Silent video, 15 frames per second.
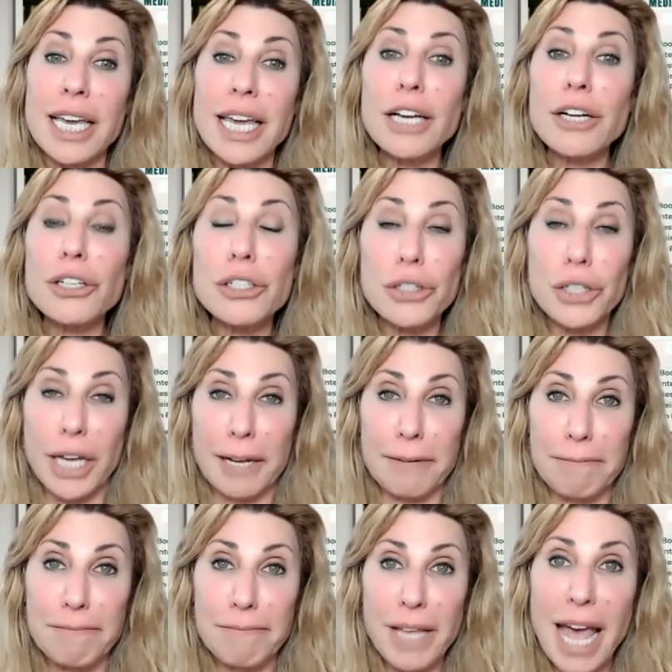
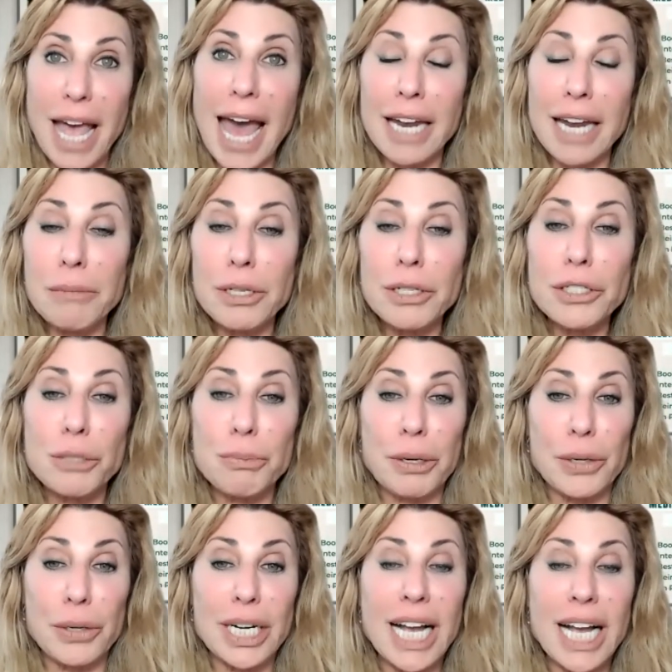including Animal
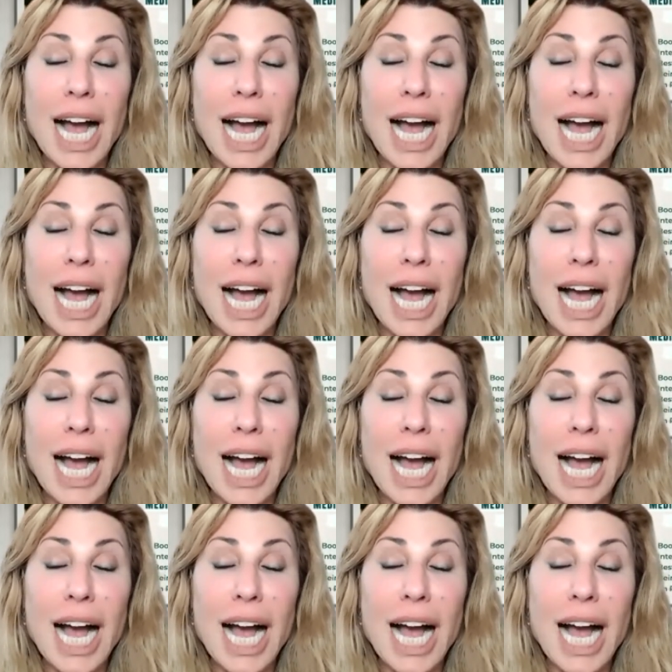Spirit